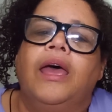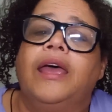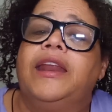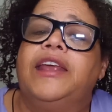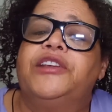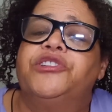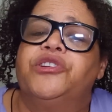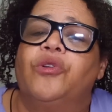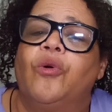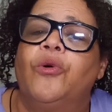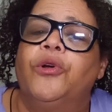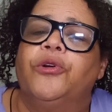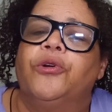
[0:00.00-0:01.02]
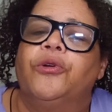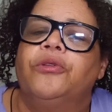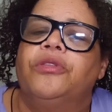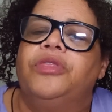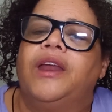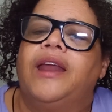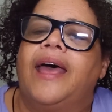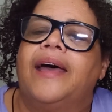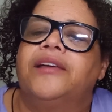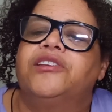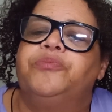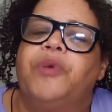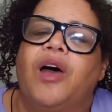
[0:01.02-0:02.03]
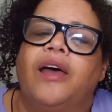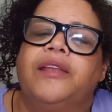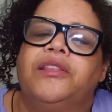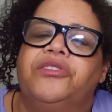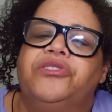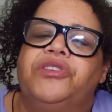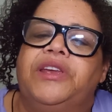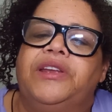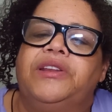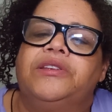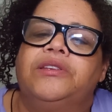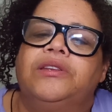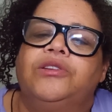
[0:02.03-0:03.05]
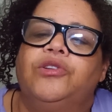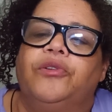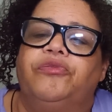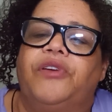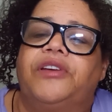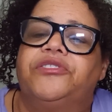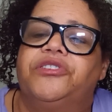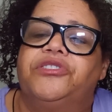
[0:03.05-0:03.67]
an ancient order that acts behind the scenes to affect